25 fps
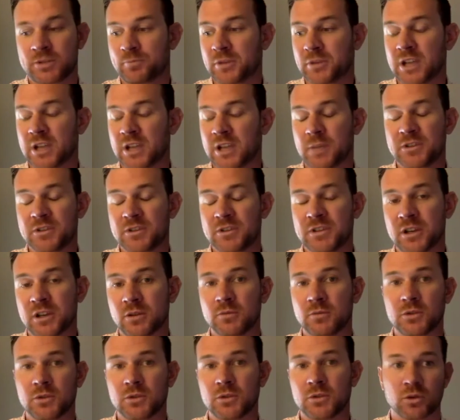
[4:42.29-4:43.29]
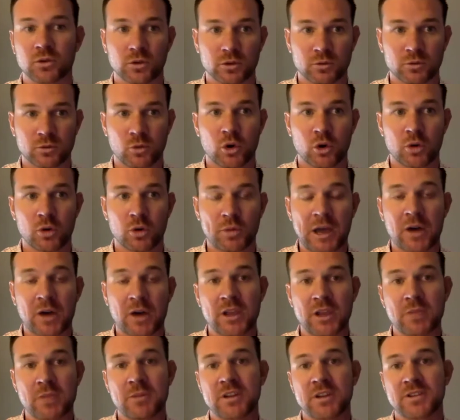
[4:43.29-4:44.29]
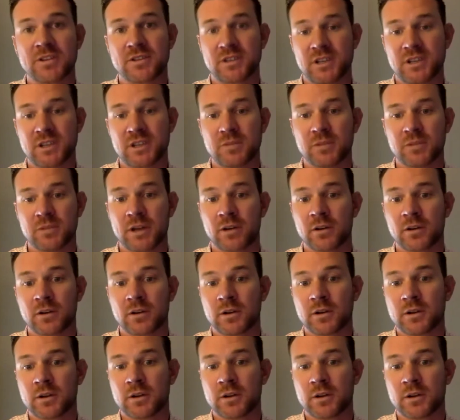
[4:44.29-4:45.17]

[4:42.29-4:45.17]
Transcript: His name is Neil. You'll learn more about him and his team later.